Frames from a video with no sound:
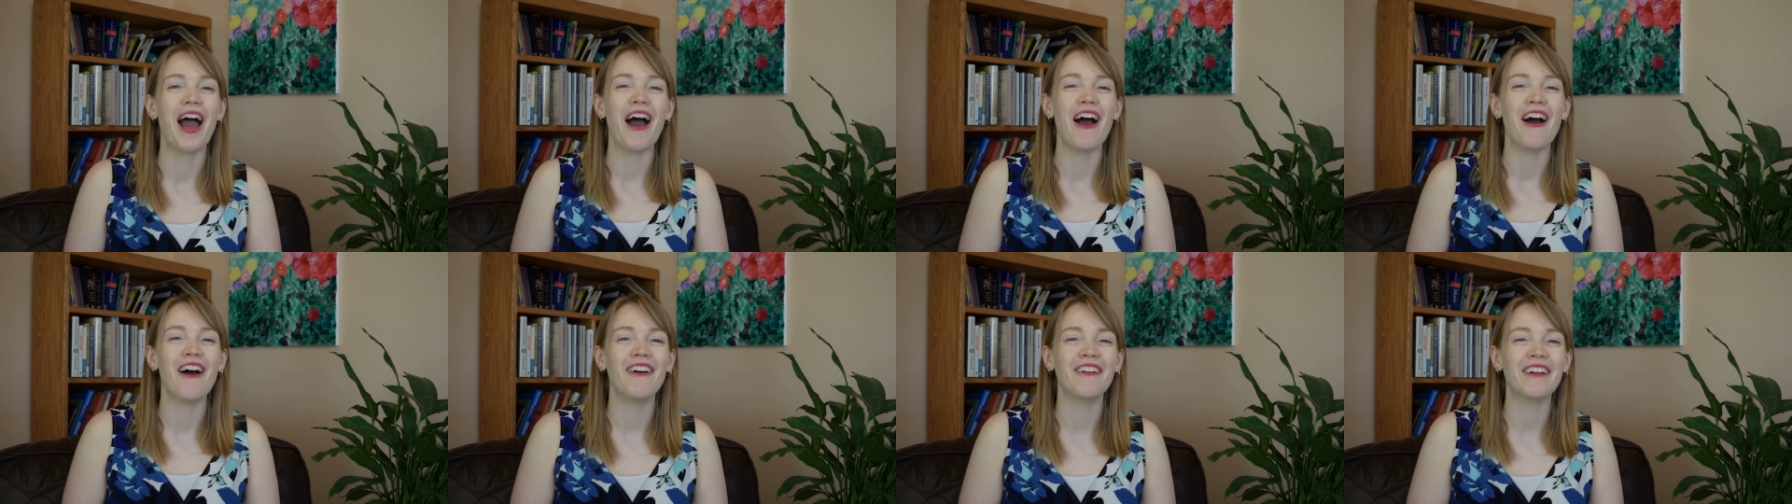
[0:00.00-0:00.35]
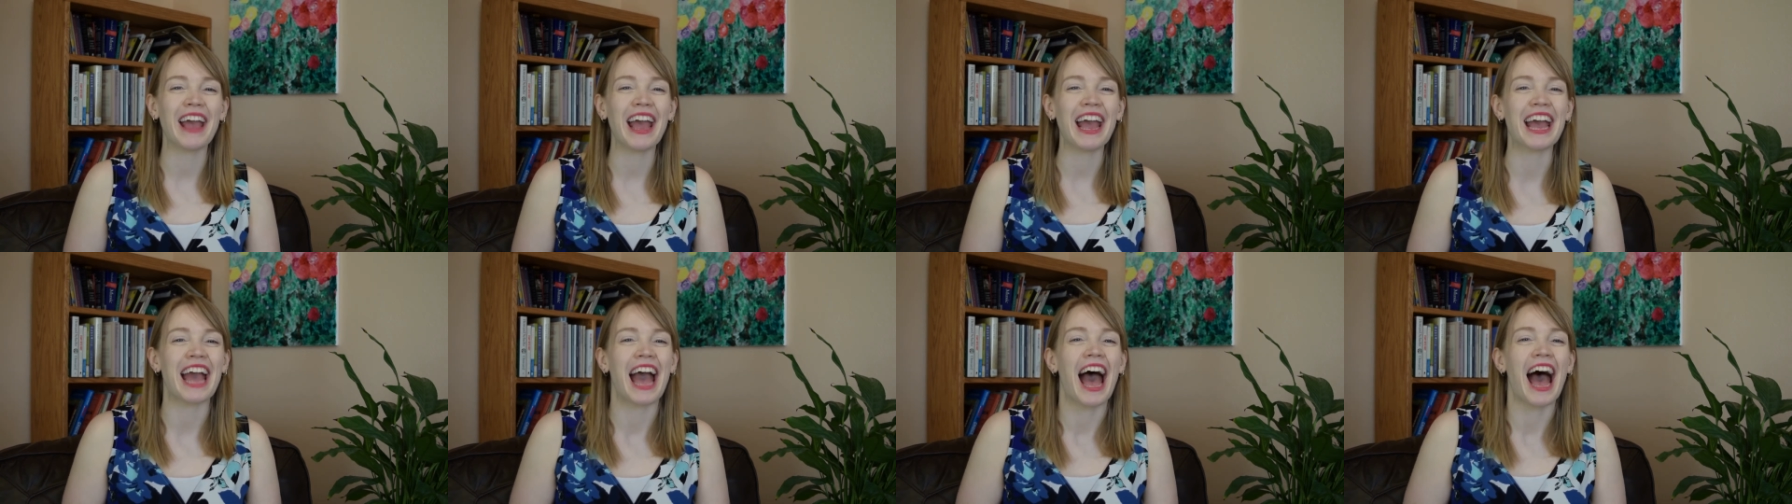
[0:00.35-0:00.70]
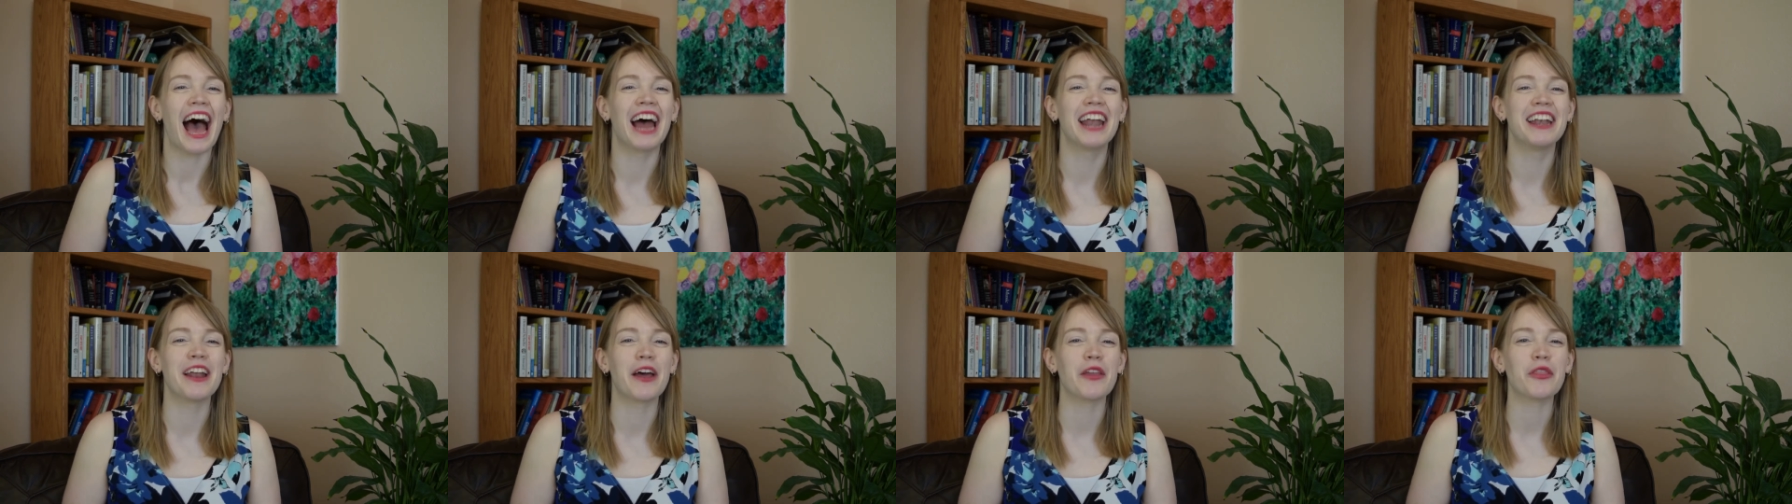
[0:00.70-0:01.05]
Okay,
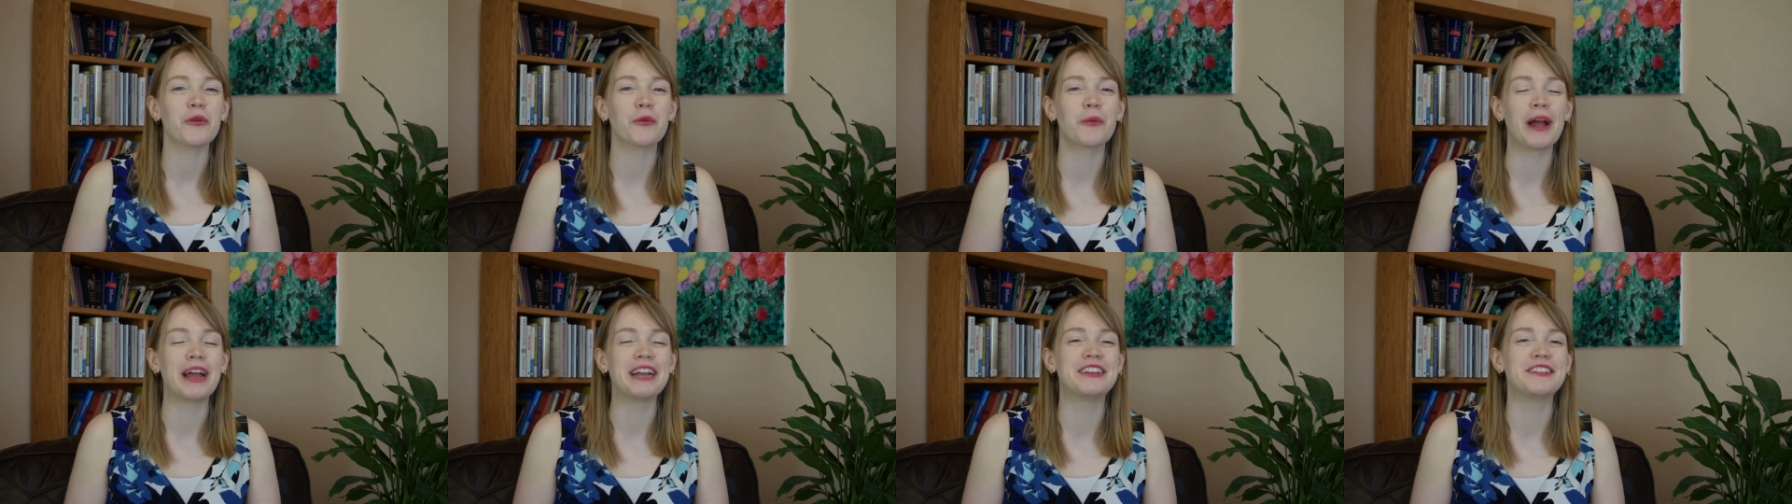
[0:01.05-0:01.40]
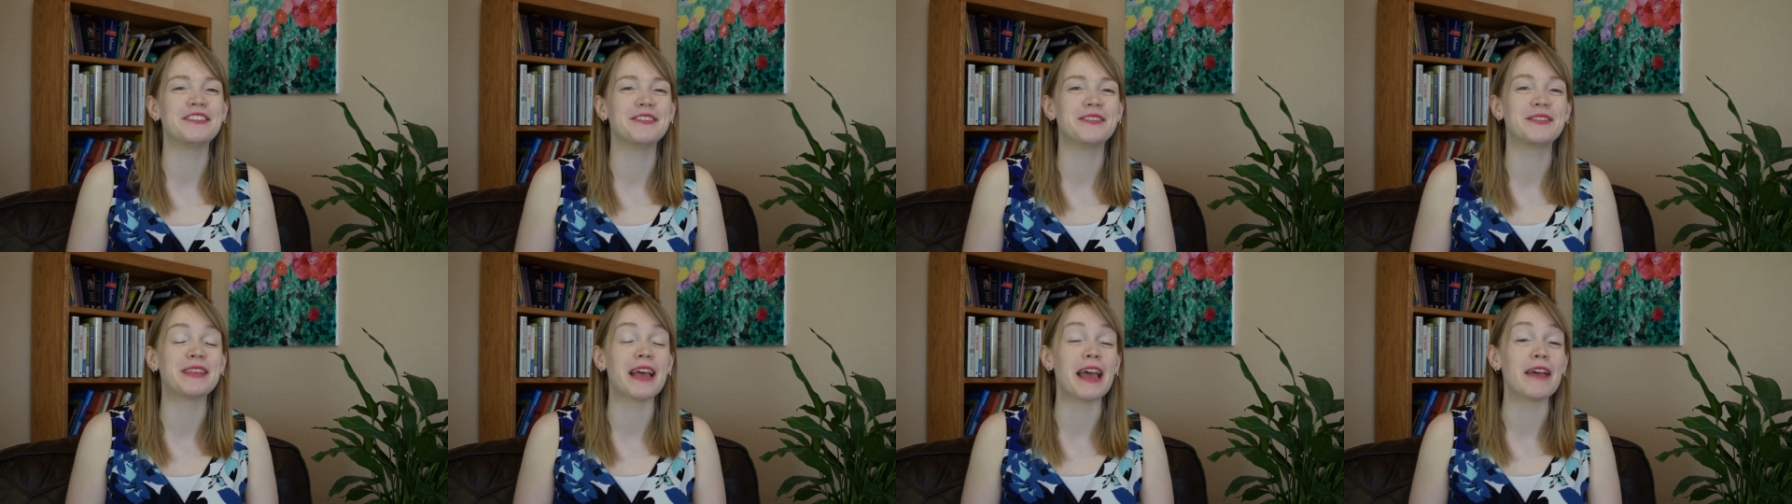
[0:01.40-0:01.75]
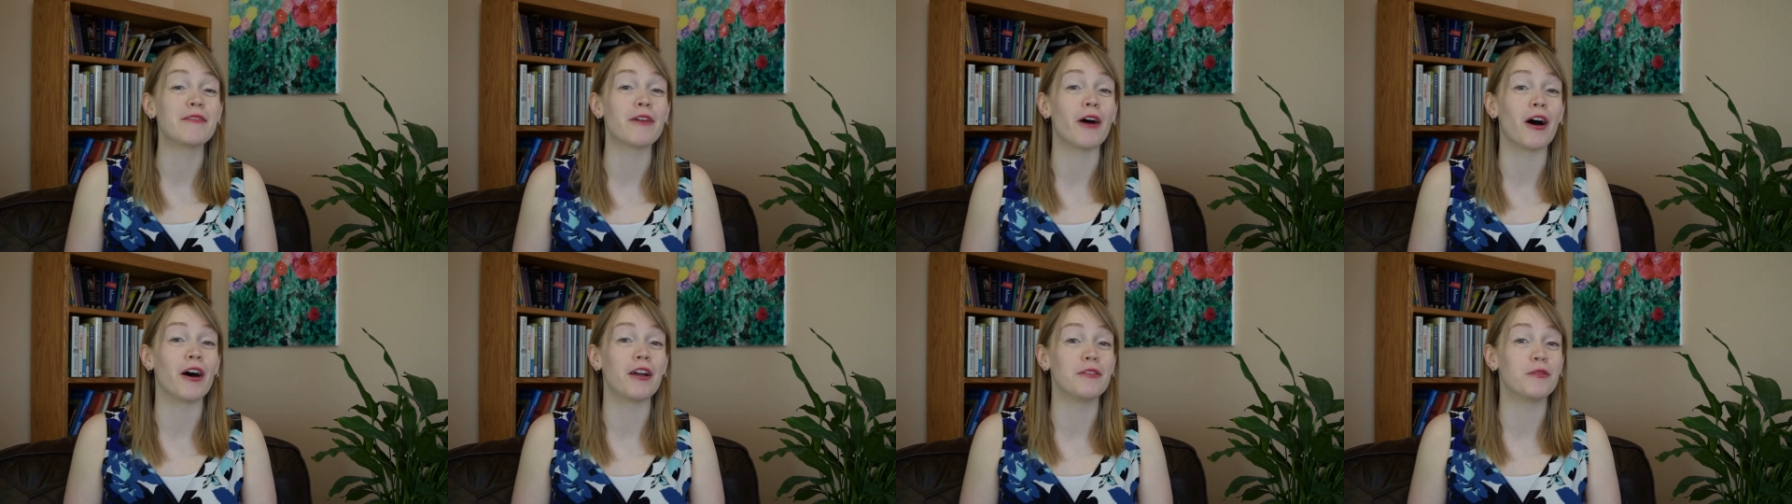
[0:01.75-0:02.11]
another way to save
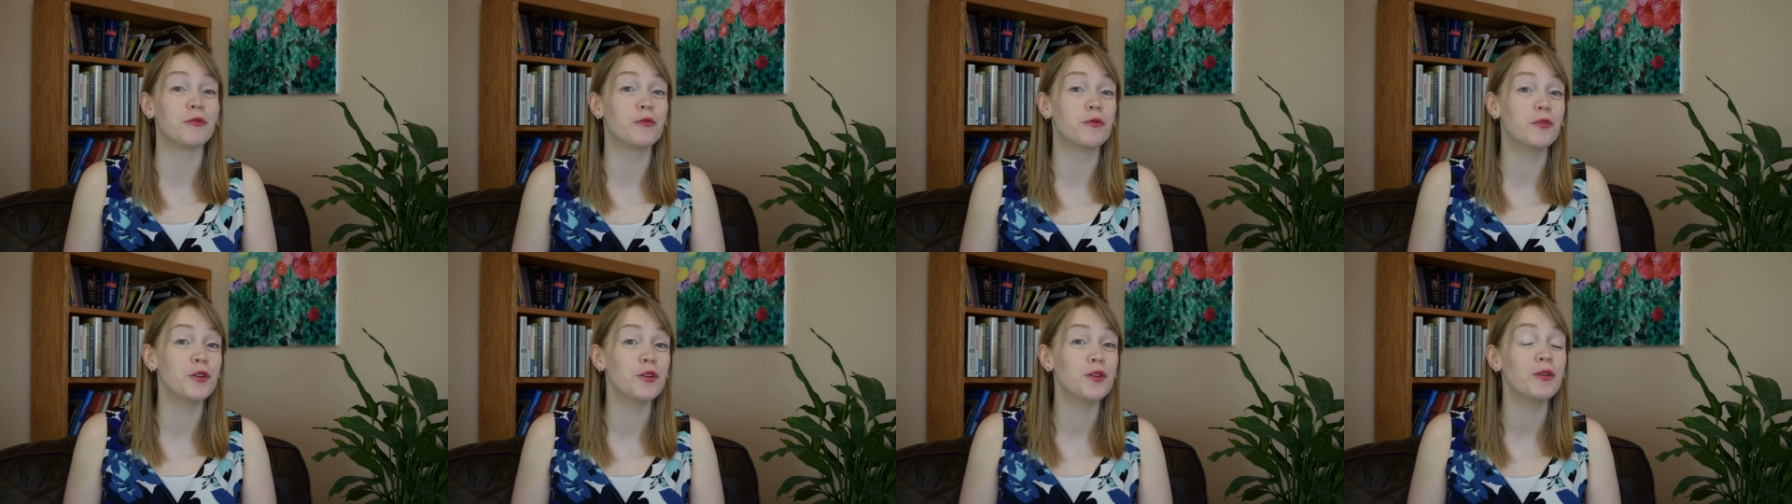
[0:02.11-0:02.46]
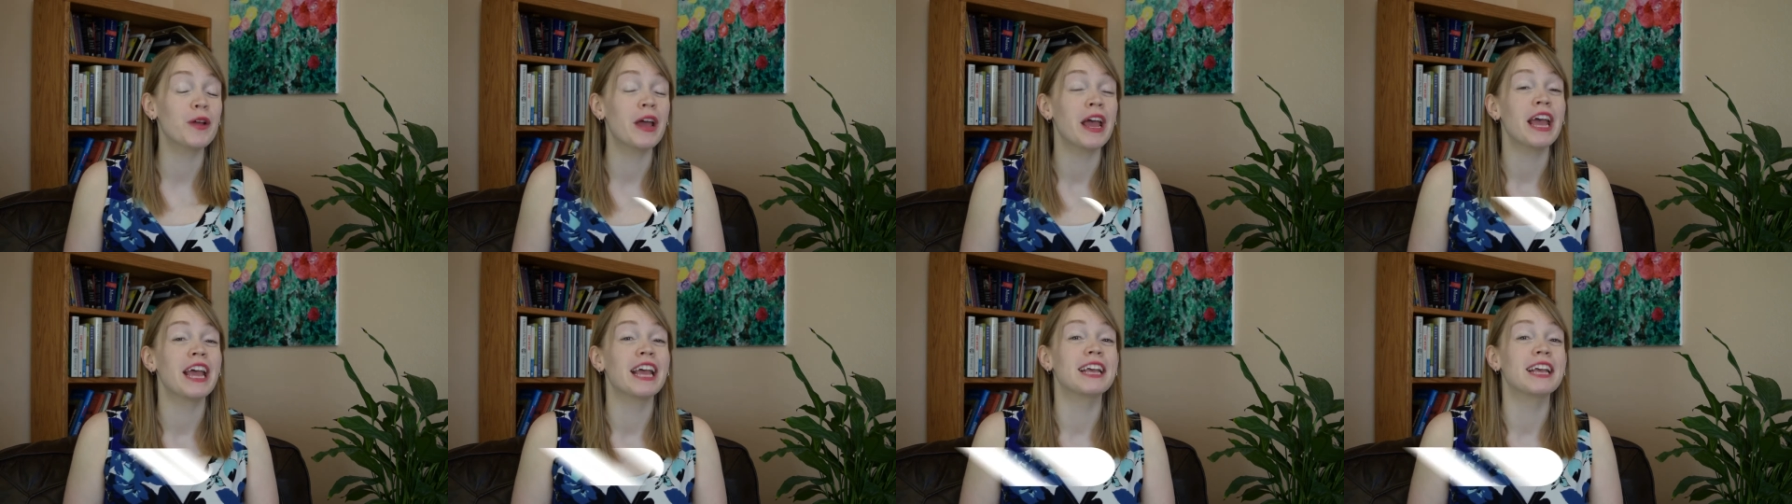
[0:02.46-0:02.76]
on food